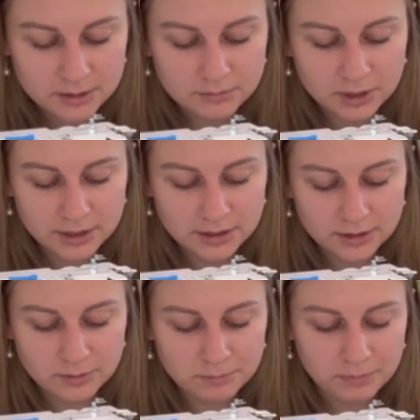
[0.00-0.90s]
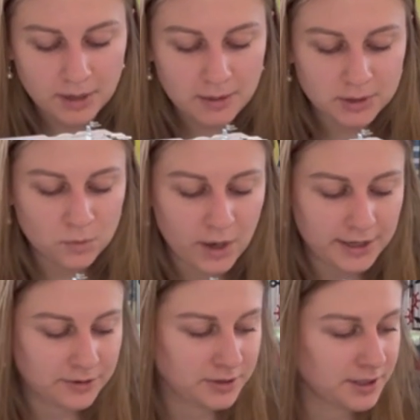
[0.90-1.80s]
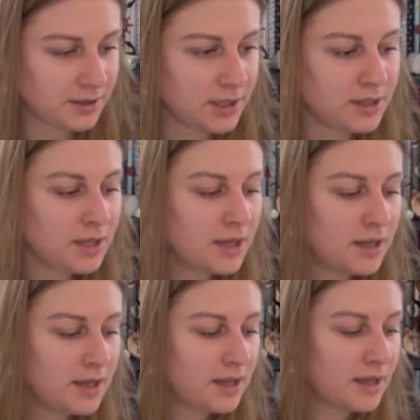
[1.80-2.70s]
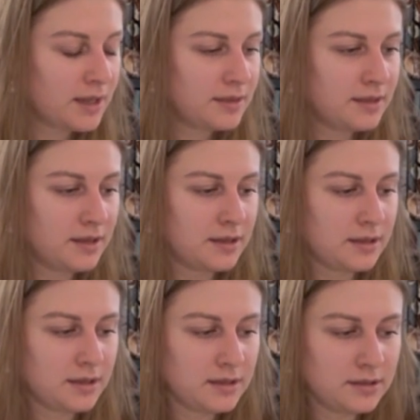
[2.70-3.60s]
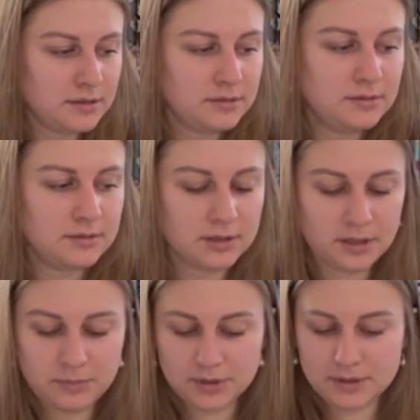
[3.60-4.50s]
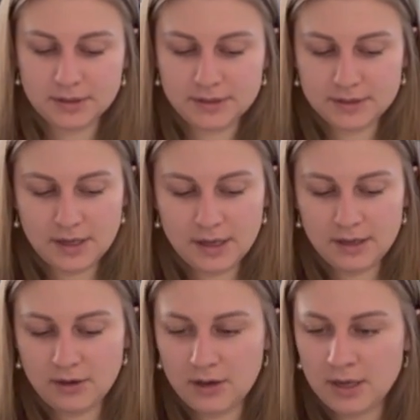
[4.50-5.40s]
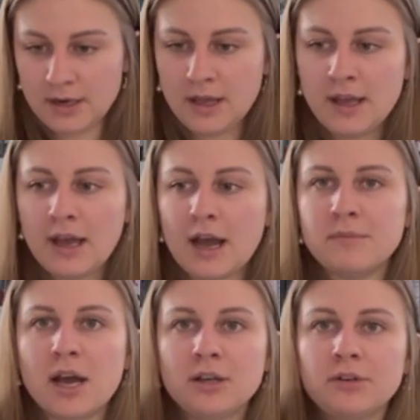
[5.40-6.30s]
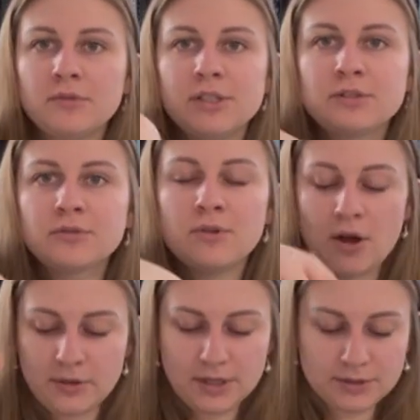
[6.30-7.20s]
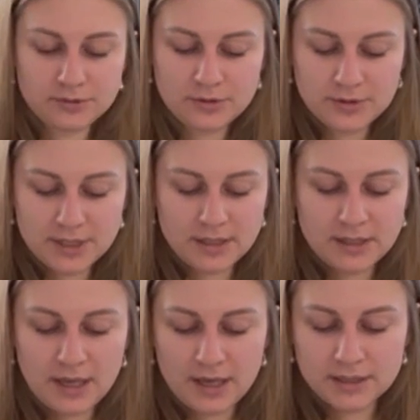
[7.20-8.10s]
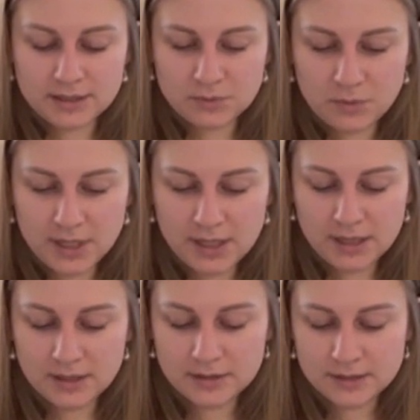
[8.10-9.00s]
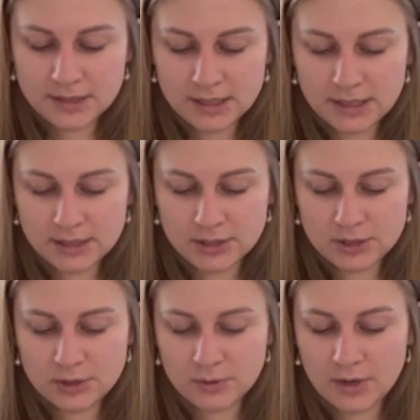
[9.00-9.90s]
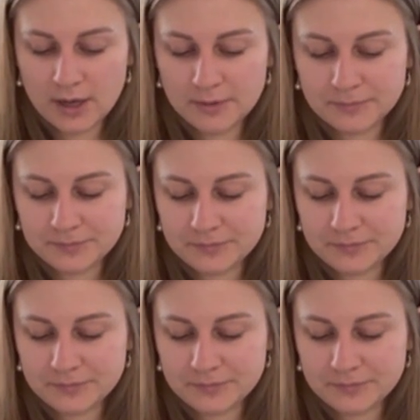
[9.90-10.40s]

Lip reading: Put in a little bobbin winder dealy, and then I'm gonna put this guy on. I'm not gonna re-screw all these screws in case we need to